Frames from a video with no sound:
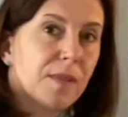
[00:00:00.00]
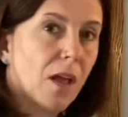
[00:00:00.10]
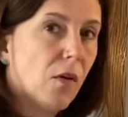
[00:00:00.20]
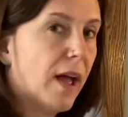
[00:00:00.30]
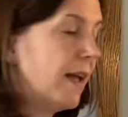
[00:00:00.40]

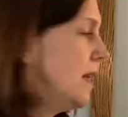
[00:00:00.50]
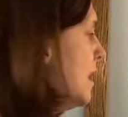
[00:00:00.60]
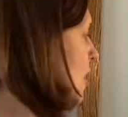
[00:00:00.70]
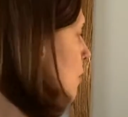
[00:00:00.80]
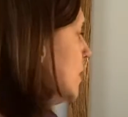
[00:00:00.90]
Okay,
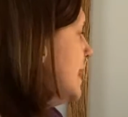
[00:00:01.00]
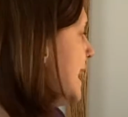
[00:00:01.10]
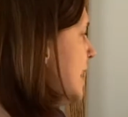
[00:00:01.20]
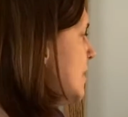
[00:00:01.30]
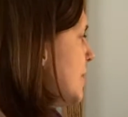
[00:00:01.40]
well
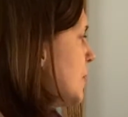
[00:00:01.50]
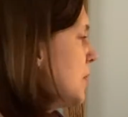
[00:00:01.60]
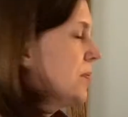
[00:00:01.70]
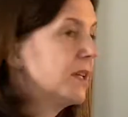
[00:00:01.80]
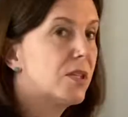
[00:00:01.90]
-3
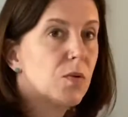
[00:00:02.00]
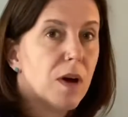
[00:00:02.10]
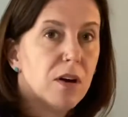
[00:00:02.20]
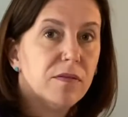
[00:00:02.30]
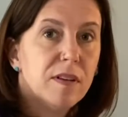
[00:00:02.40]
plus
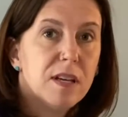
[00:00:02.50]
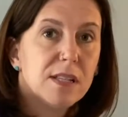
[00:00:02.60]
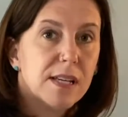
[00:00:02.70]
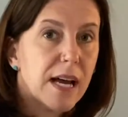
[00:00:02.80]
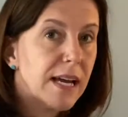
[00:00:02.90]
12 is
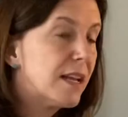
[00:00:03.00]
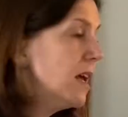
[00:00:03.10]
9.